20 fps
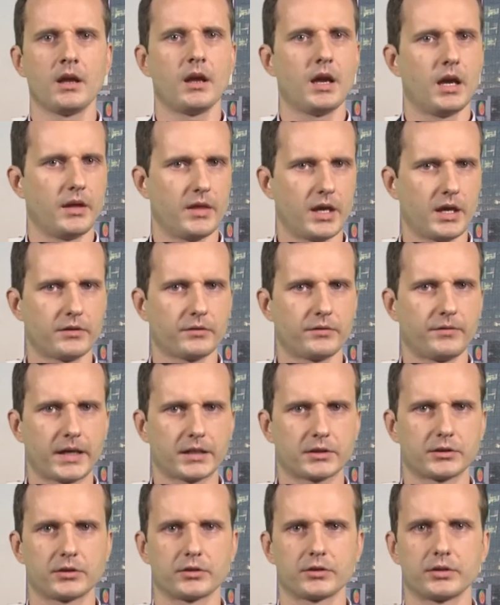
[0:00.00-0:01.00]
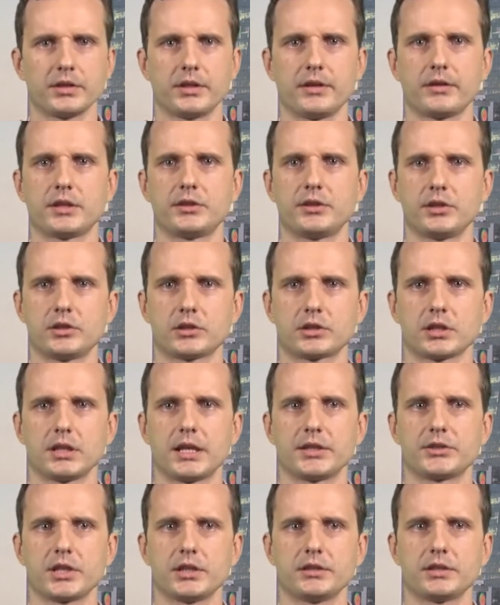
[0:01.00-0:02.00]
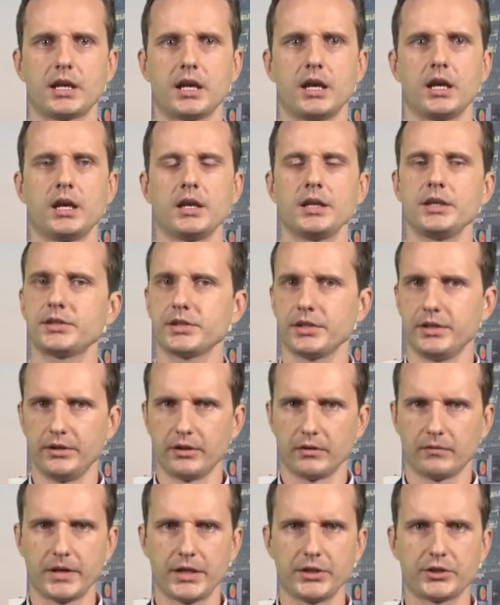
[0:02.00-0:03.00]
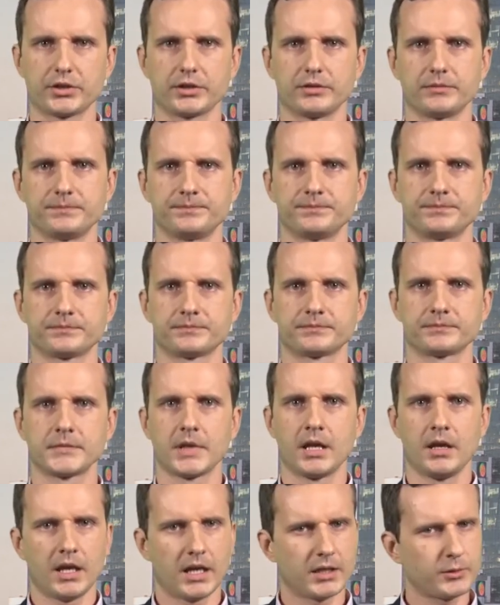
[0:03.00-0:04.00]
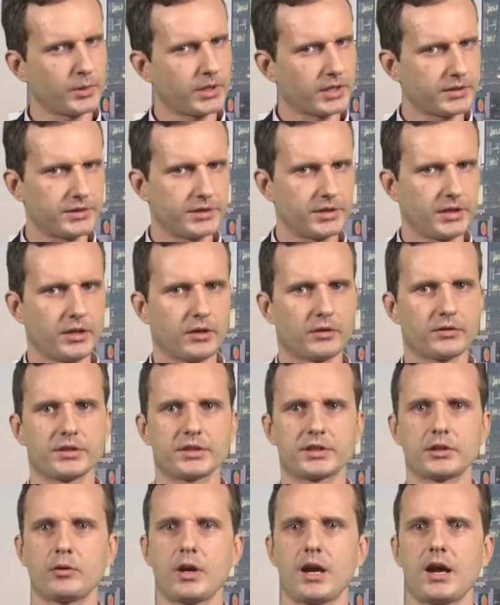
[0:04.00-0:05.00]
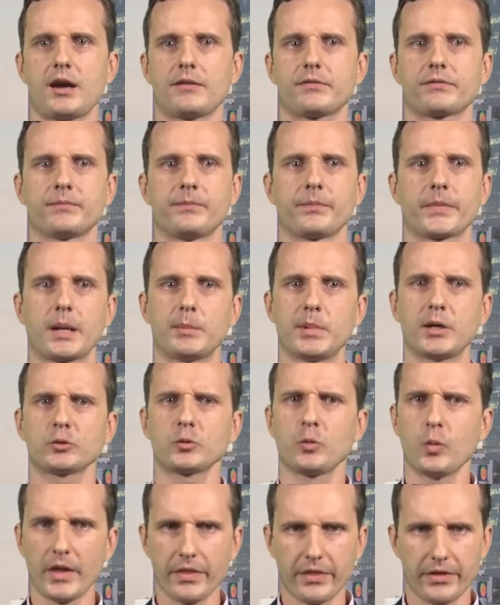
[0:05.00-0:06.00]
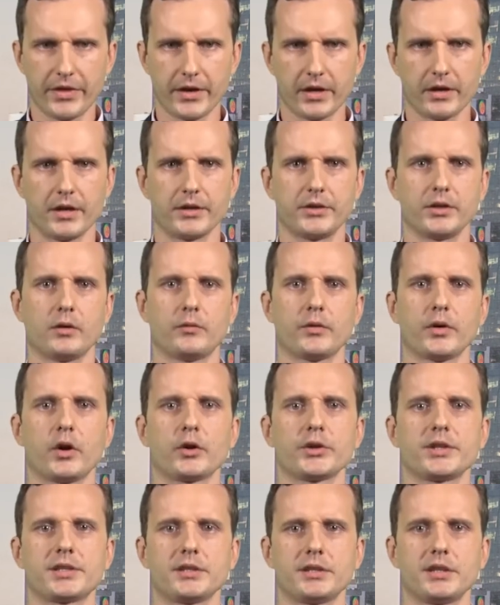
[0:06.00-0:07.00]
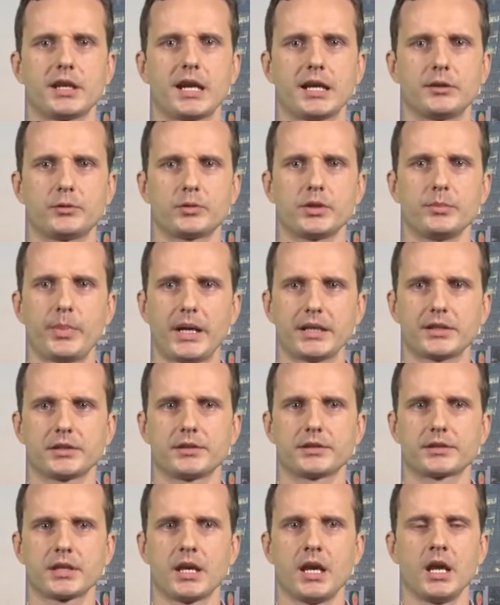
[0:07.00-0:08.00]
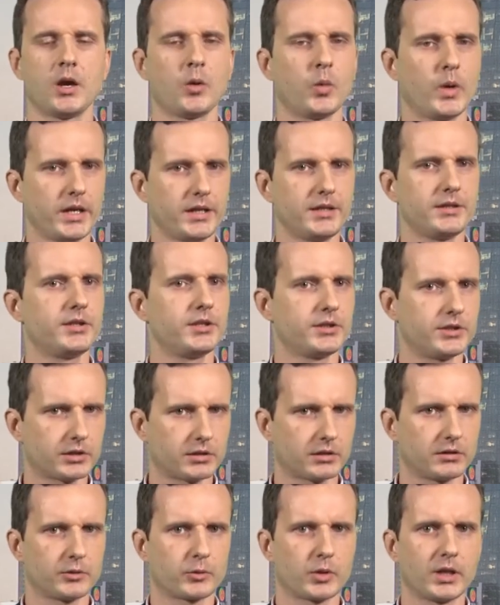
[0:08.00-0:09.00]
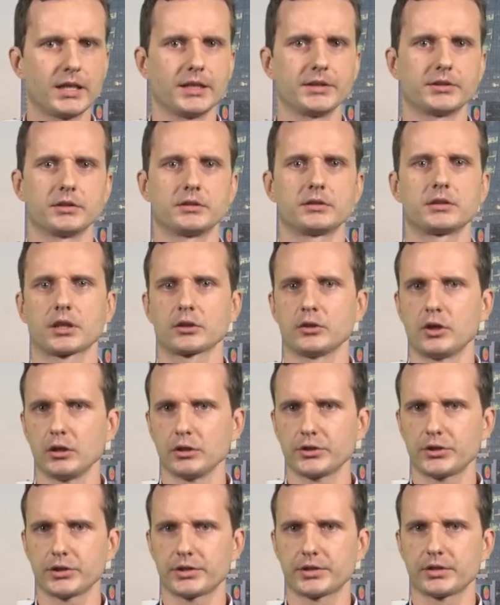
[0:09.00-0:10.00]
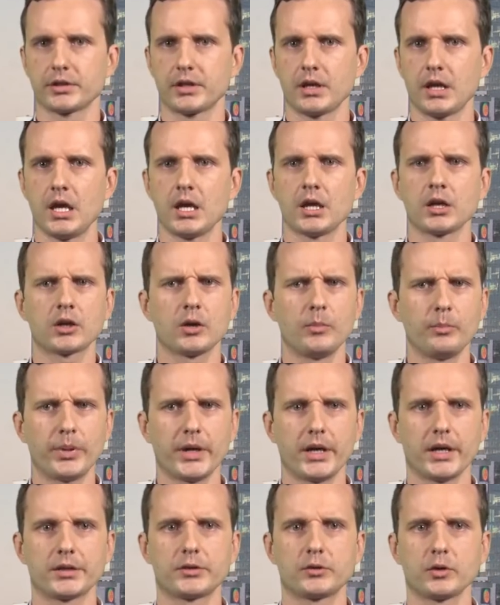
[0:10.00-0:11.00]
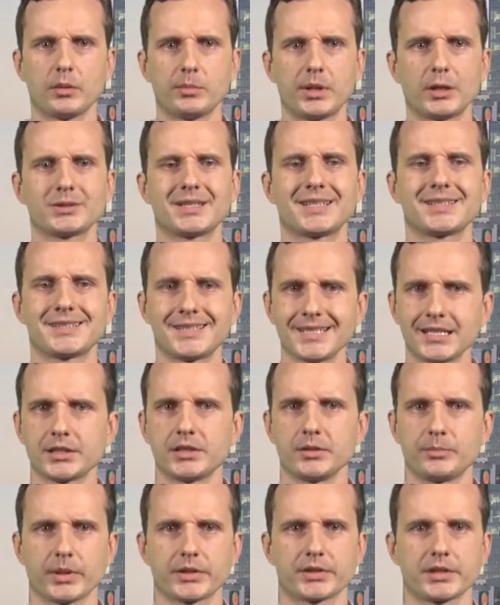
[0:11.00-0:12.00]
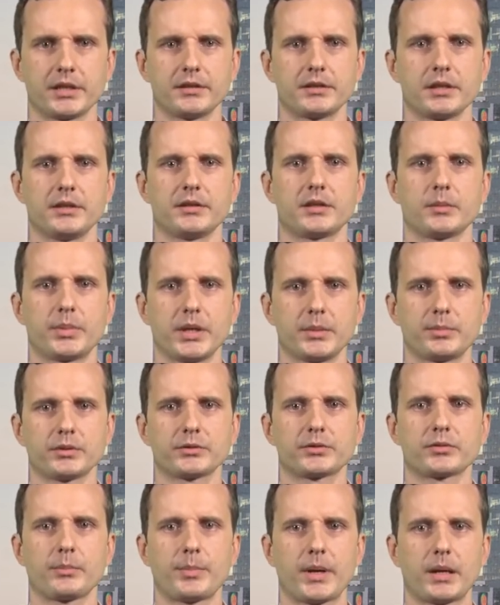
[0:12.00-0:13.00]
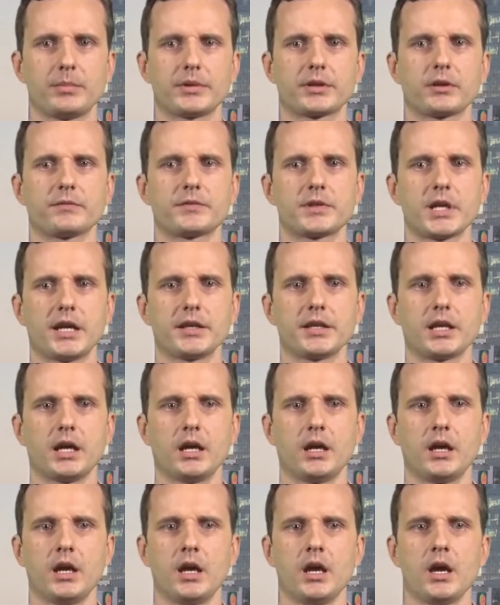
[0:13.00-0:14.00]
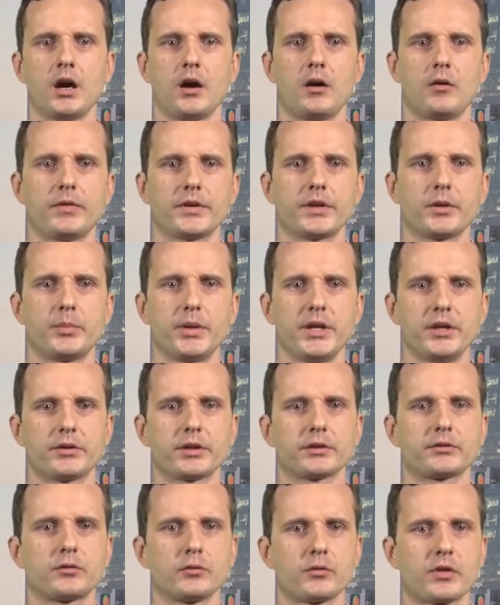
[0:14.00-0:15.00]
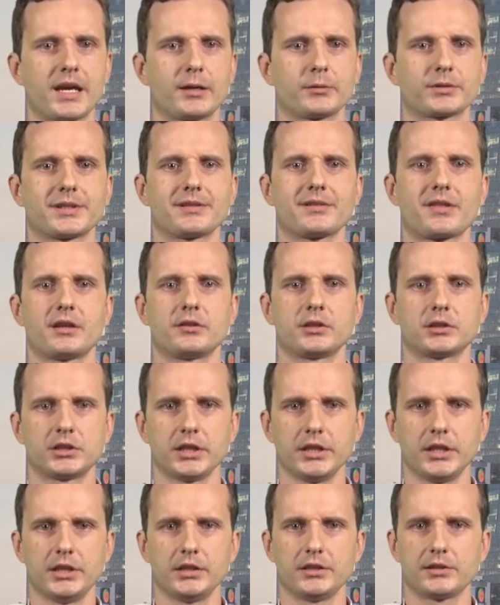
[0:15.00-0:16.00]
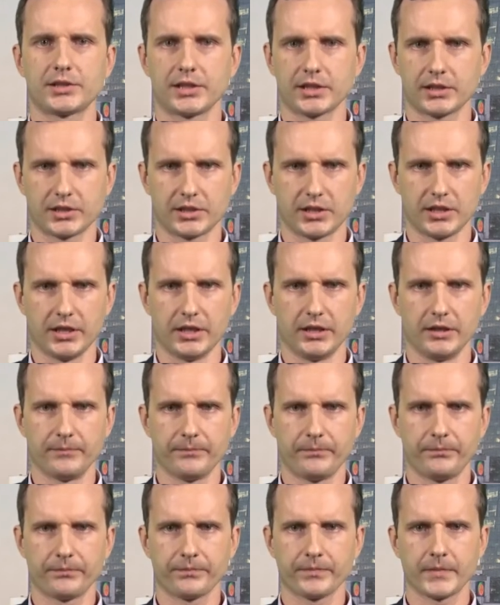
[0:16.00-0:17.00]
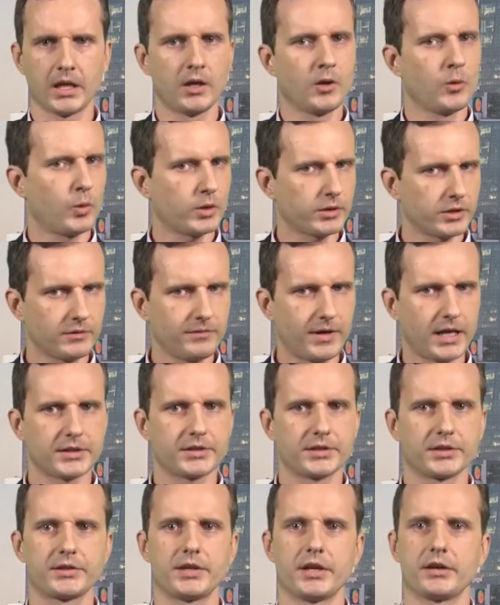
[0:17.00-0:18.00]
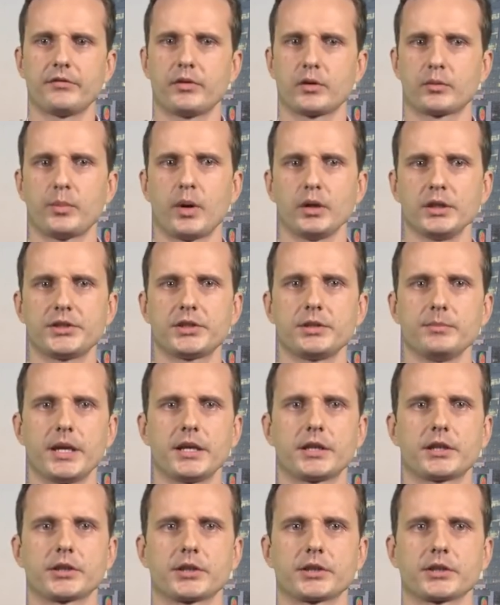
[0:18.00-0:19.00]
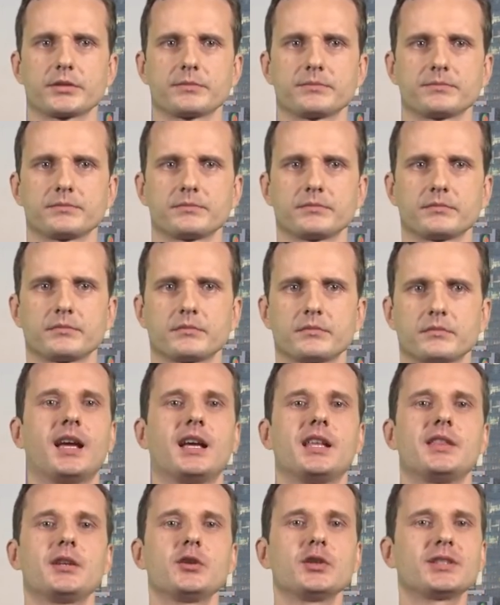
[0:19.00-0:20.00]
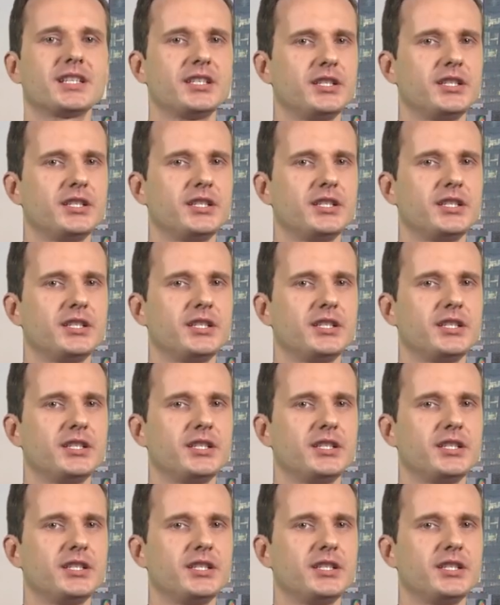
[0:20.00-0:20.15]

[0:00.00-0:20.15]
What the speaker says: Another factor in the digital agenda is innovation. As you can see on this graph, about 1/3 of OECD country patents were in digital-related technologies, compared to about 60% in the People's Republic of China over the period 2013-16. What advice is there for policymakers? There is a